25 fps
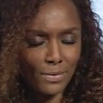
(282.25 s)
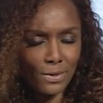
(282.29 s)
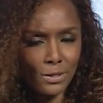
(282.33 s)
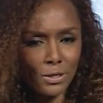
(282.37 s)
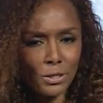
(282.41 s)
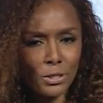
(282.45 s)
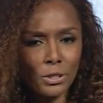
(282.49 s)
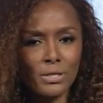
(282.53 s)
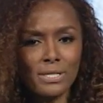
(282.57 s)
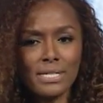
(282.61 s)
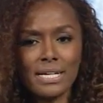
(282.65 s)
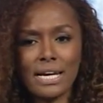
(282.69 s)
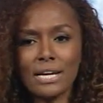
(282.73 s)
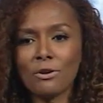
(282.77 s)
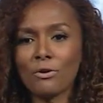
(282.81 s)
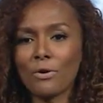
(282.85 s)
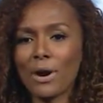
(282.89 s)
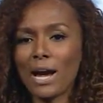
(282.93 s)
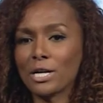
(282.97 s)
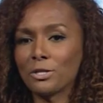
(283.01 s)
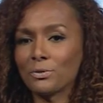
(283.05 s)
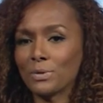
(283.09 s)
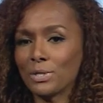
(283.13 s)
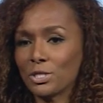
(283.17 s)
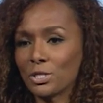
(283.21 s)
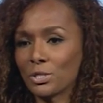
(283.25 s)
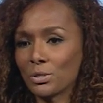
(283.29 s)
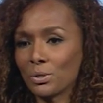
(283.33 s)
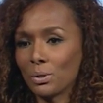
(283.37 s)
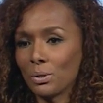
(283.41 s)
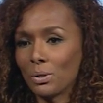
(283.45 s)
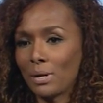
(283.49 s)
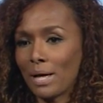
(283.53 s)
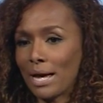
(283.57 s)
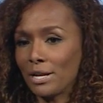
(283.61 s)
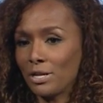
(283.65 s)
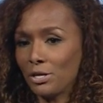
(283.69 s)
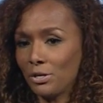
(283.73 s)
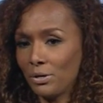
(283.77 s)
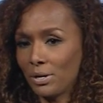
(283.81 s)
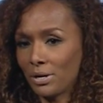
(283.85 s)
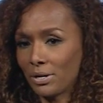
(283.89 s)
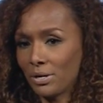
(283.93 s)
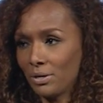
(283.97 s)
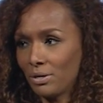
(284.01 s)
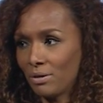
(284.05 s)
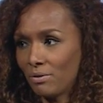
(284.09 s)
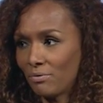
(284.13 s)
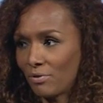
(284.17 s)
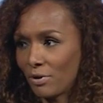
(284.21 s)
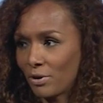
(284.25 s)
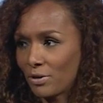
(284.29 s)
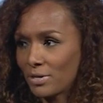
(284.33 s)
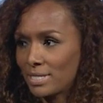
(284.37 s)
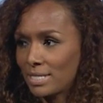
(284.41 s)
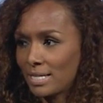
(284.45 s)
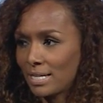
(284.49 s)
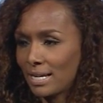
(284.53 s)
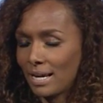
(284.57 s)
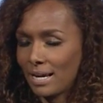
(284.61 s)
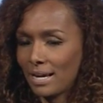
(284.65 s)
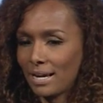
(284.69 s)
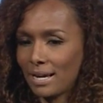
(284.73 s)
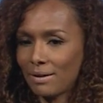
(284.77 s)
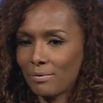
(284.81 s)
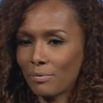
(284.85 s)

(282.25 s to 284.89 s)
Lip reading: to attend graduate school at New York University,